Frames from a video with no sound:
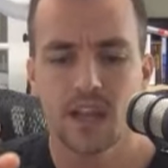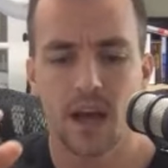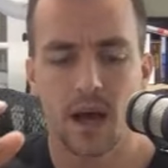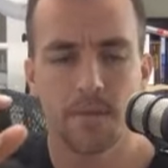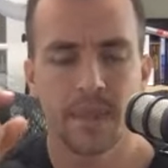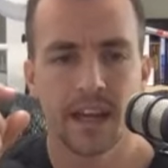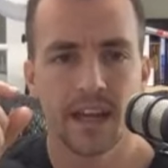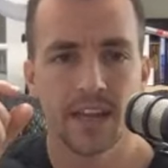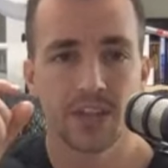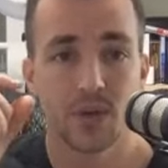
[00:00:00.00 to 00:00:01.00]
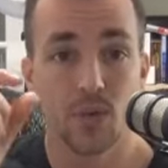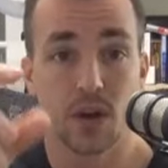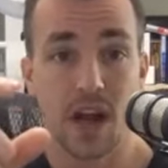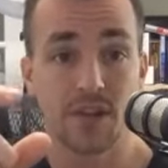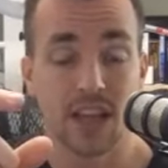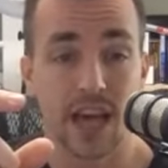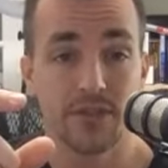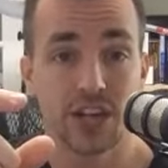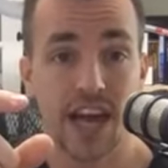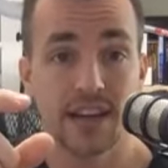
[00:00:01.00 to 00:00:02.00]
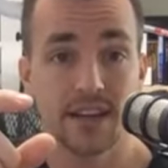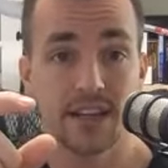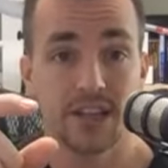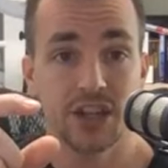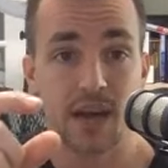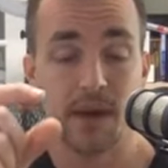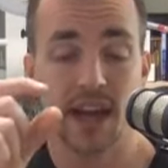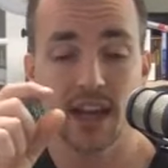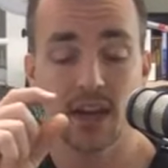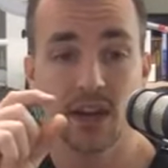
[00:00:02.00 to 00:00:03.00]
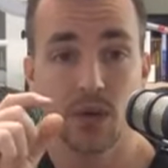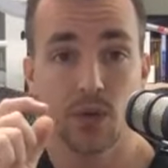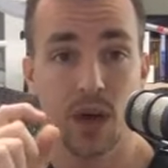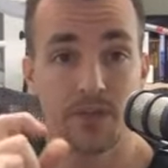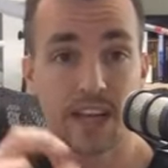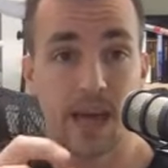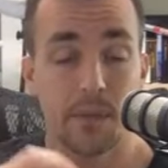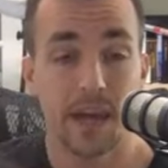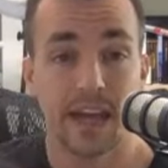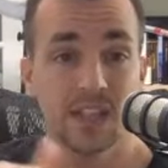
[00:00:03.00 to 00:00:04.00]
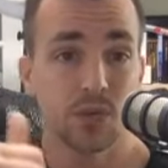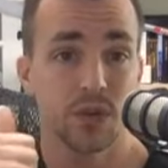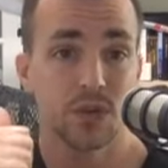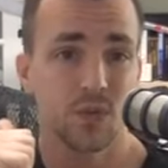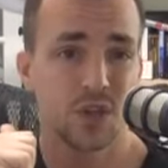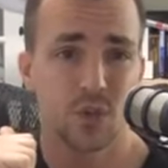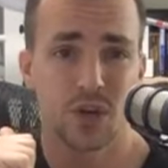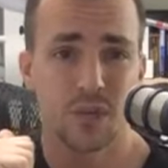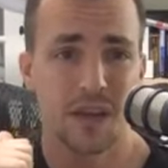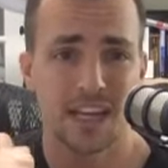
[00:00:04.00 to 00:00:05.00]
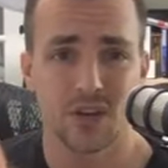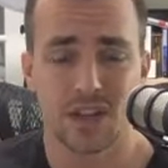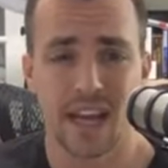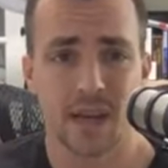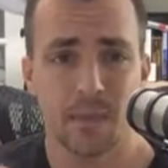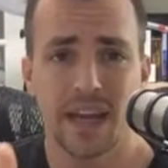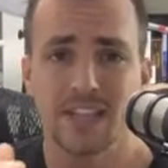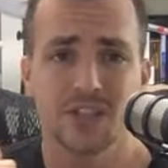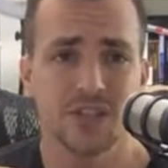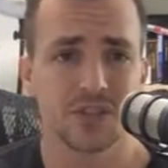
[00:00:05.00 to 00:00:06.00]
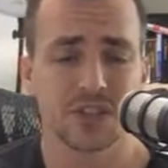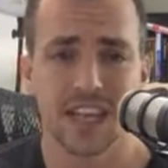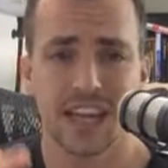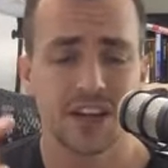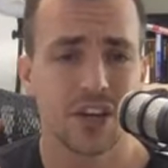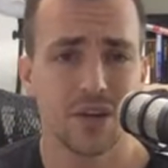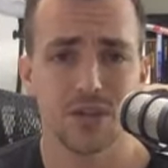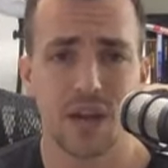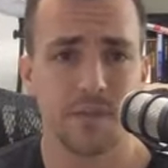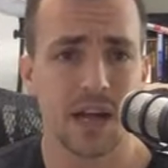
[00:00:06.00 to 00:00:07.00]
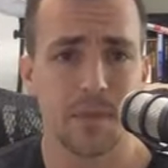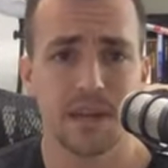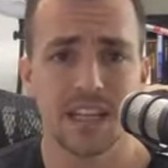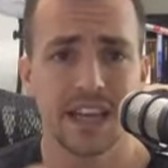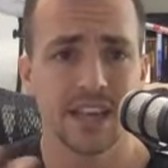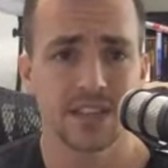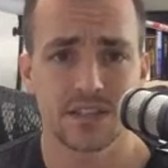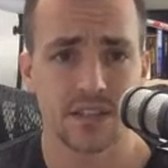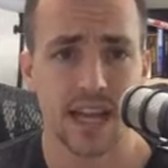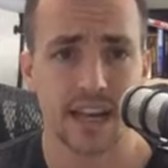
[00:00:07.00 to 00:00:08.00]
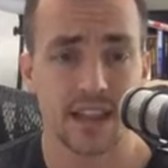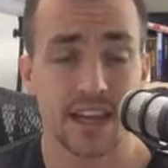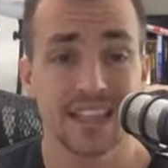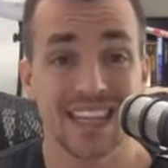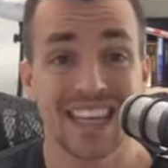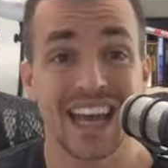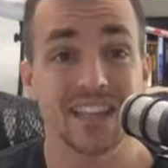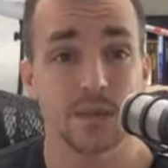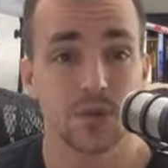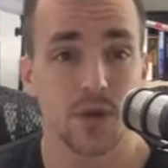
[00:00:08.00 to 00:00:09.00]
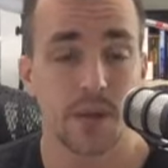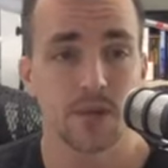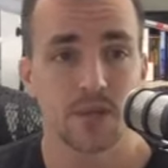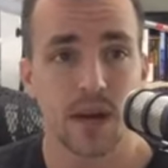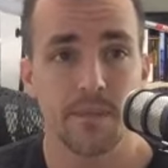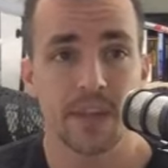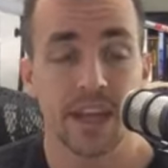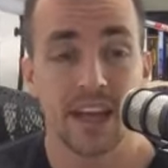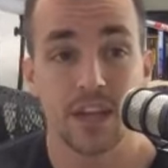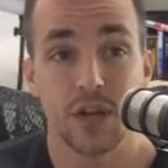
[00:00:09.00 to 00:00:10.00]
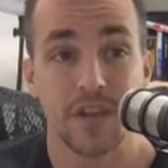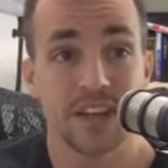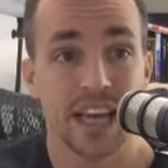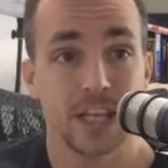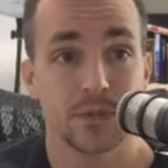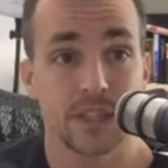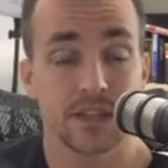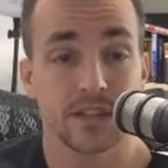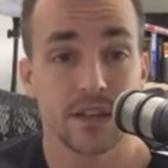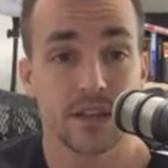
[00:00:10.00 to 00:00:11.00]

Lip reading: So we'll have a live chat in ChatMatic. We'll have campaigns, which is where you make your landing pages, your scan codes, your m.me links, that kind of thing to get subscribers, right? Then you have engagements,